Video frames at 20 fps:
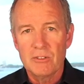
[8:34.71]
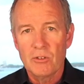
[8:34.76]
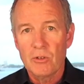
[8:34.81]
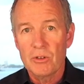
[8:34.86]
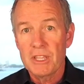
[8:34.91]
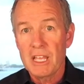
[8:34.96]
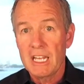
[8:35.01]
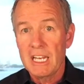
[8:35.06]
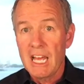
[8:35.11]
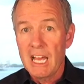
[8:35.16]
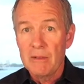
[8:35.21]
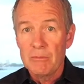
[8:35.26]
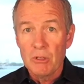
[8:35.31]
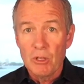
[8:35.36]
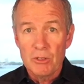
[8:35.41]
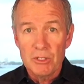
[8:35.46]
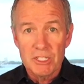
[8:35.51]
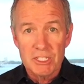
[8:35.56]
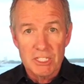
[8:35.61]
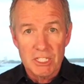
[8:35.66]
or that
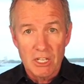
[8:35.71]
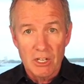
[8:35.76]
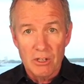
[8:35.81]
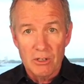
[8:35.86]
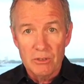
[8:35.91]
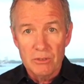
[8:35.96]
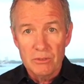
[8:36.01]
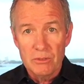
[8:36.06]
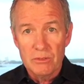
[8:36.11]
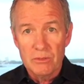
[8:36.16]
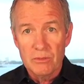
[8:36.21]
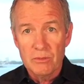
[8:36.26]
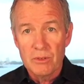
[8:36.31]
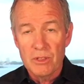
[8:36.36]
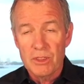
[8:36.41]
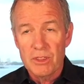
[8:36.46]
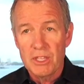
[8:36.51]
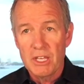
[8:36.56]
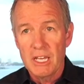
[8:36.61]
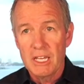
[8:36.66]
abalone shell
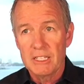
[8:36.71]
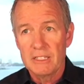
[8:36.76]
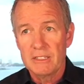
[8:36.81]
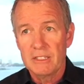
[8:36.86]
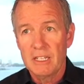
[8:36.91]
with that